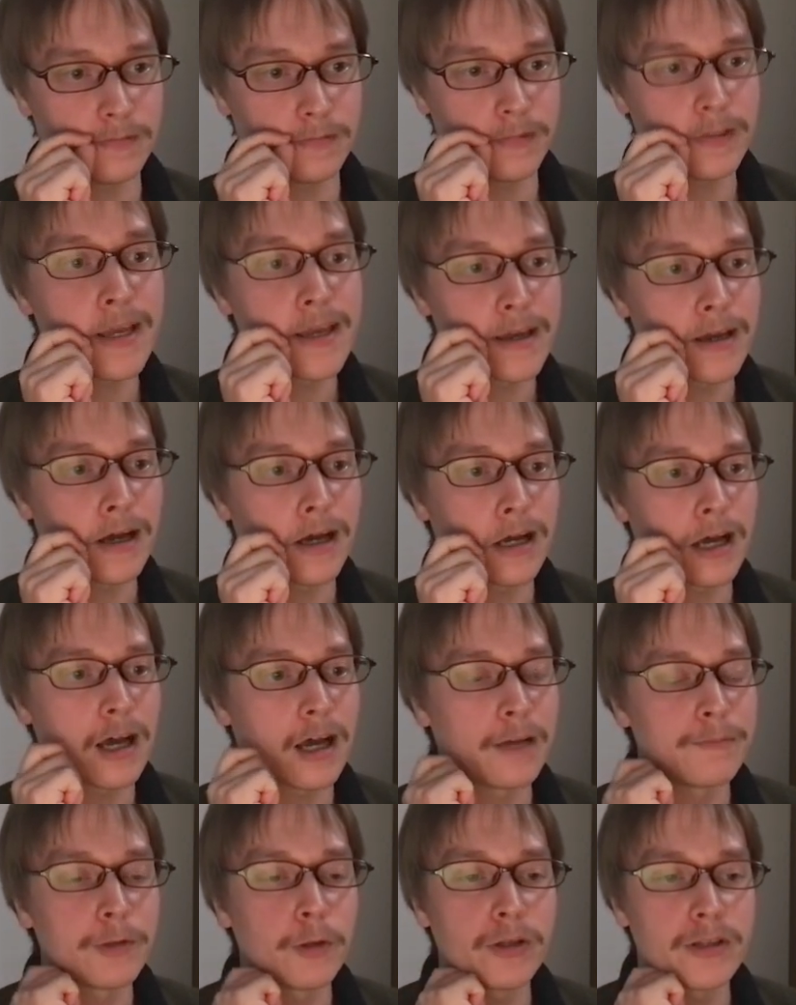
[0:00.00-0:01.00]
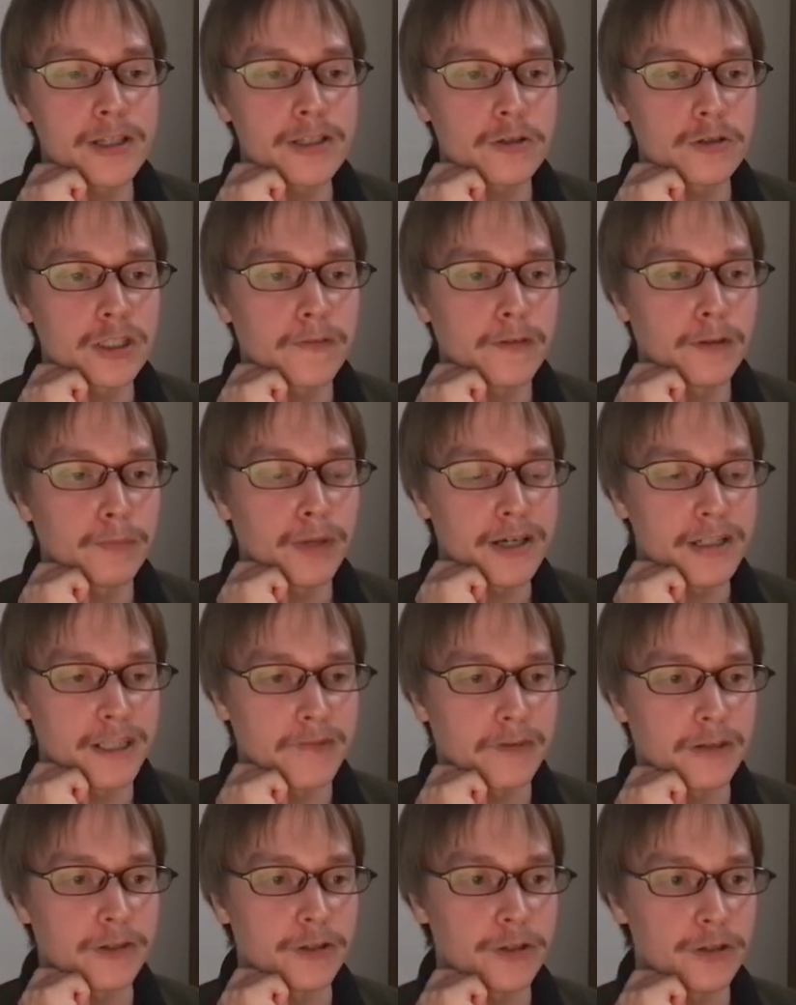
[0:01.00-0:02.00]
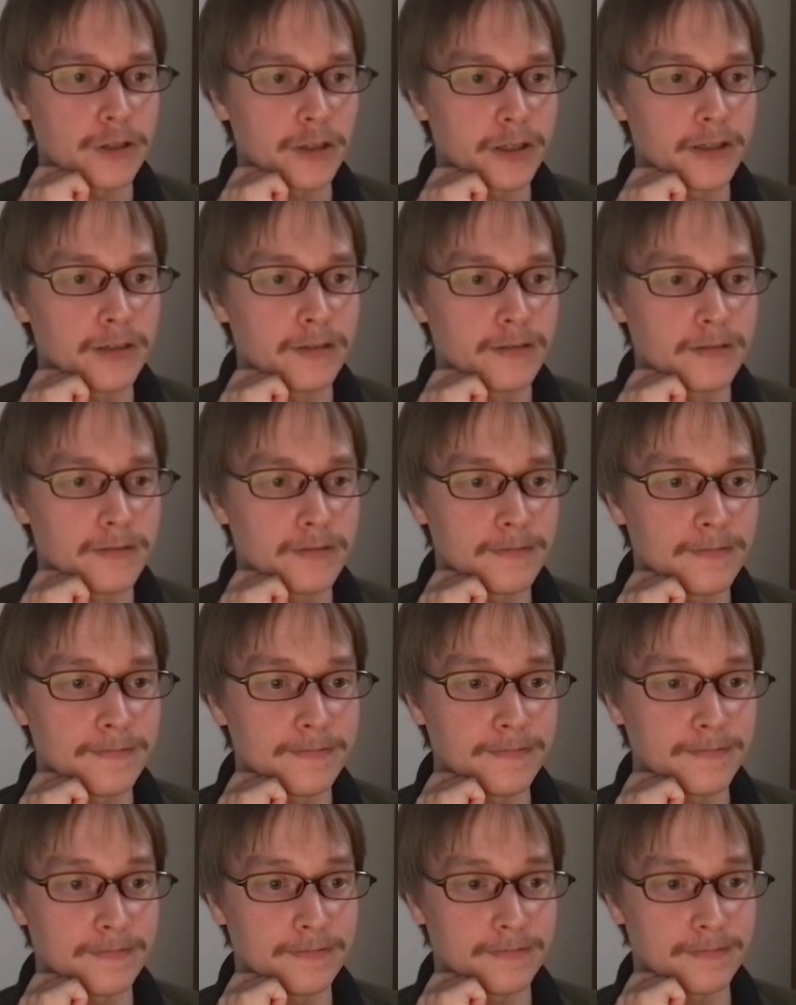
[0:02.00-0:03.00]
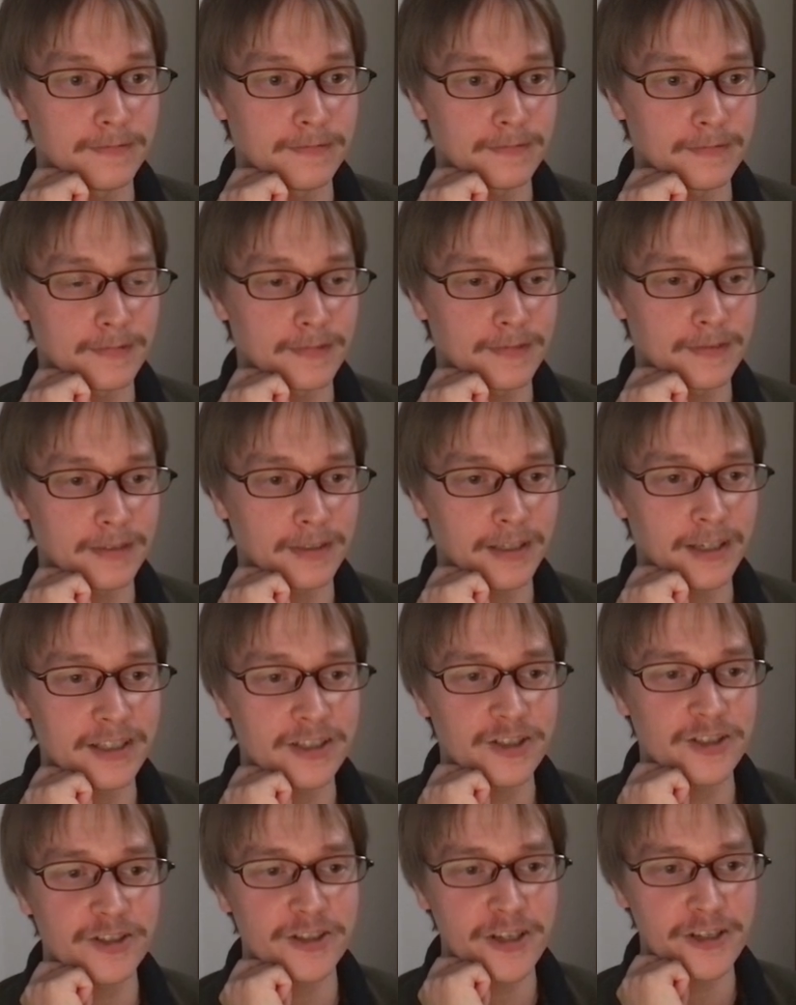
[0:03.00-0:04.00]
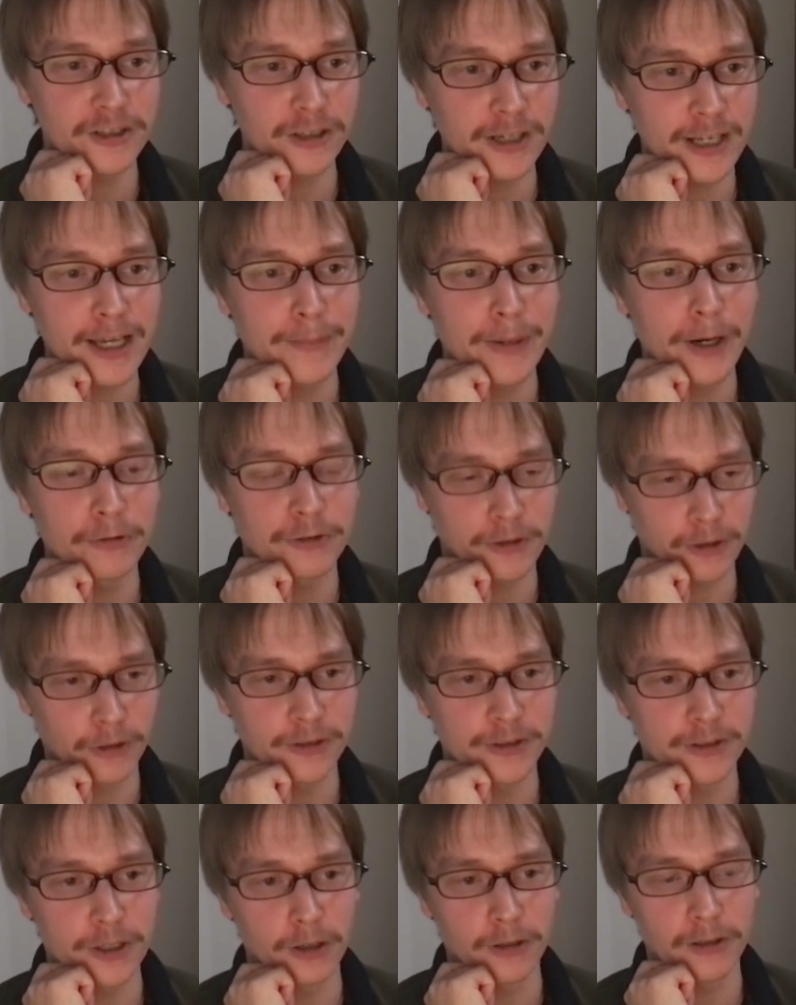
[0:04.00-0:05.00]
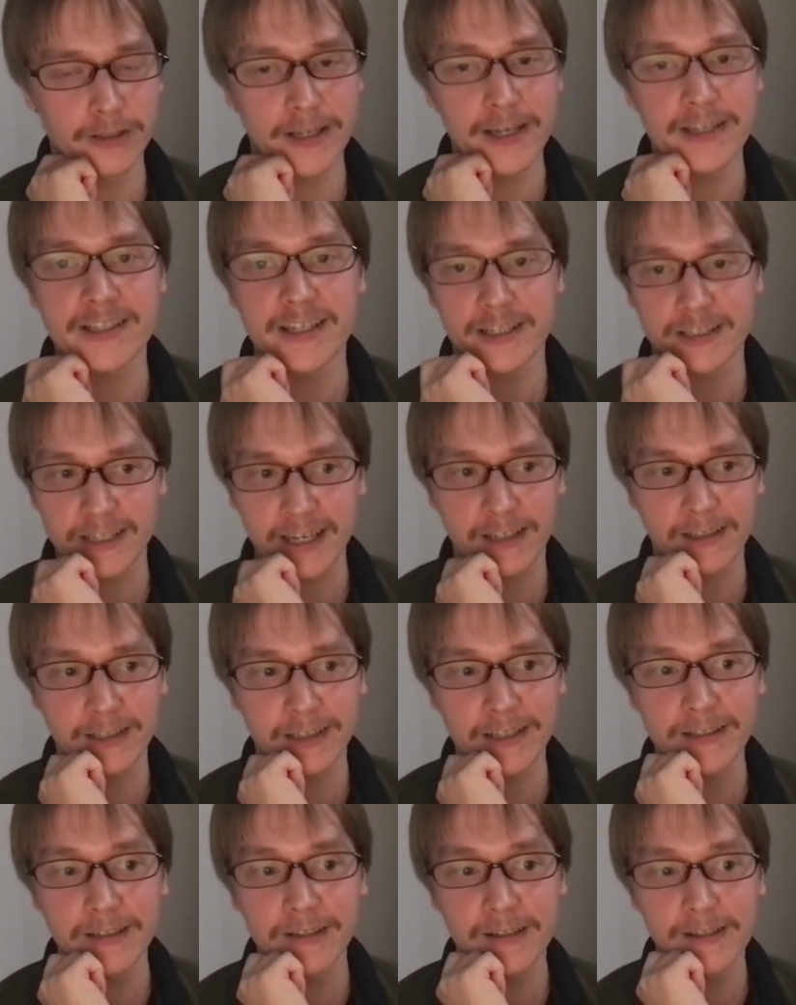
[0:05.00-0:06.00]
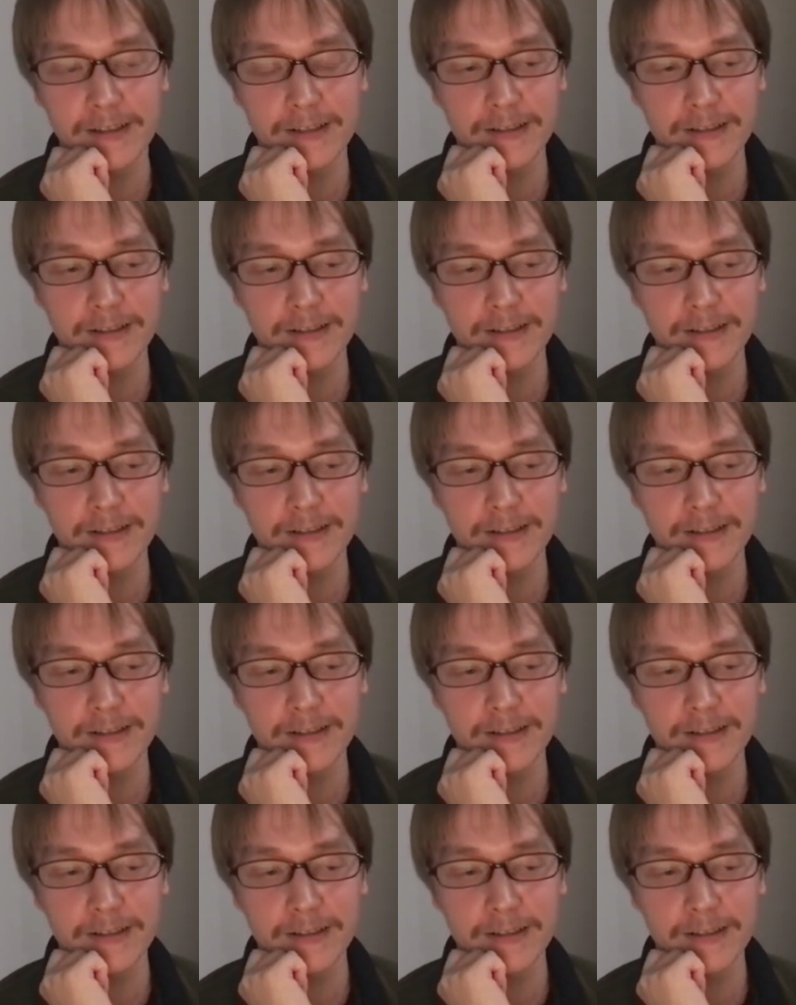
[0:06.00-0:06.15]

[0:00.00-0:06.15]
yeah, I'm doing this on 7x7 usually. It's generally about control. Yes, exactly.